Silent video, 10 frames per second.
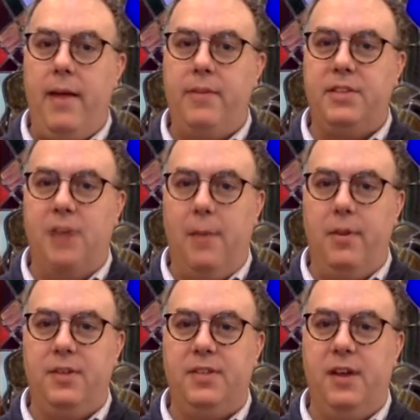is Simon
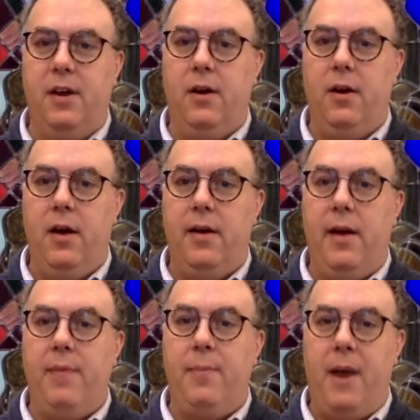Lasserre, and
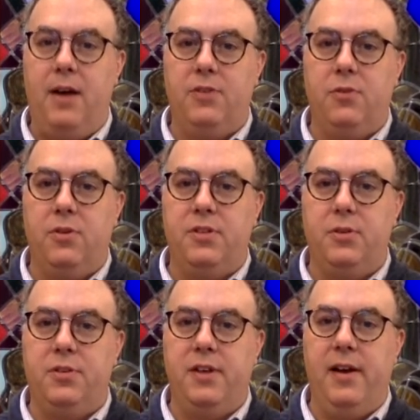I'm the Pastoral
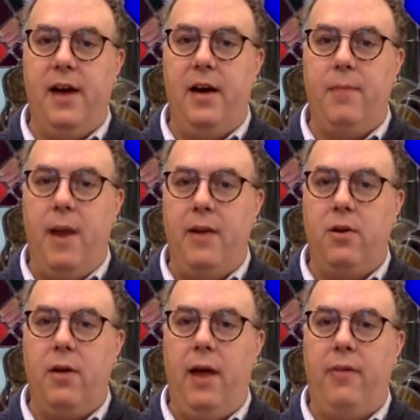Associate at
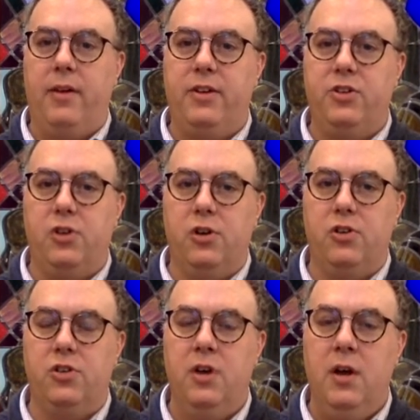Emmanuel Anglican Church